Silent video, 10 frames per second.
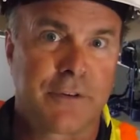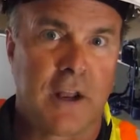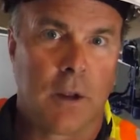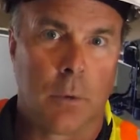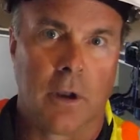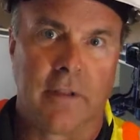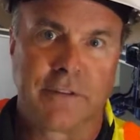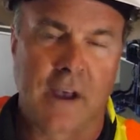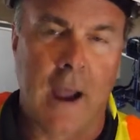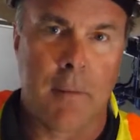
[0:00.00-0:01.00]
standing in one of the
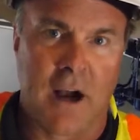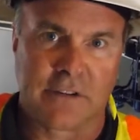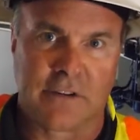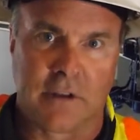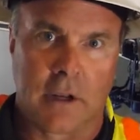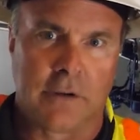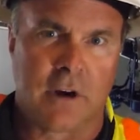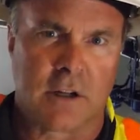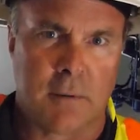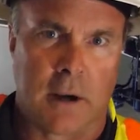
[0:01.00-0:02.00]
skyboxes that I
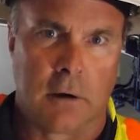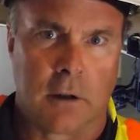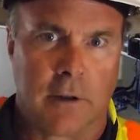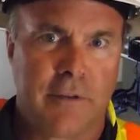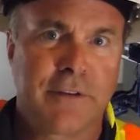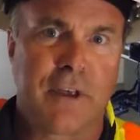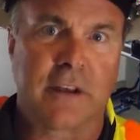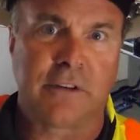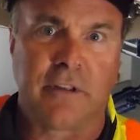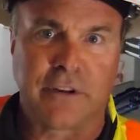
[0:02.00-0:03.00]
talked about earlier. This is
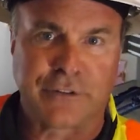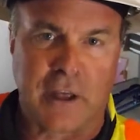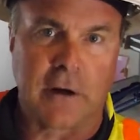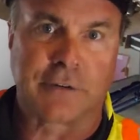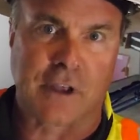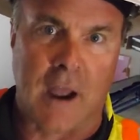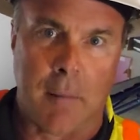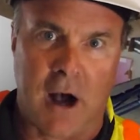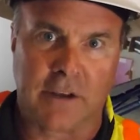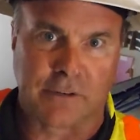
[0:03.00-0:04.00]
actually the center
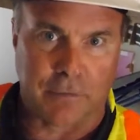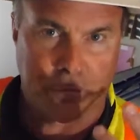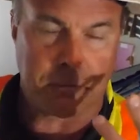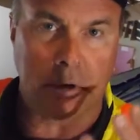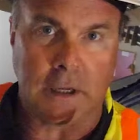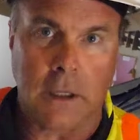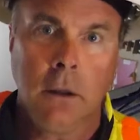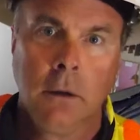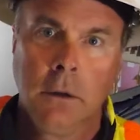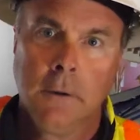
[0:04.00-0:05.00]
skybox of 3.
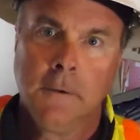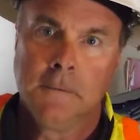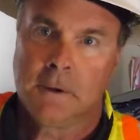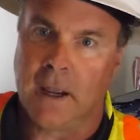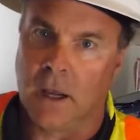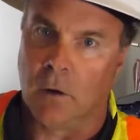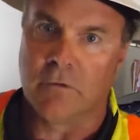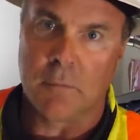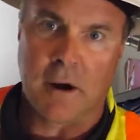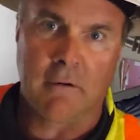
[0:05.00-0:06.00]
And
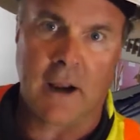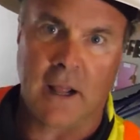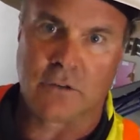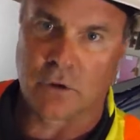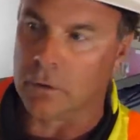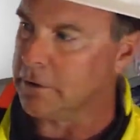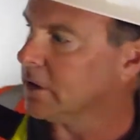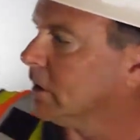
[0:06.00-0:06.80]
over my right-hand shoulder, you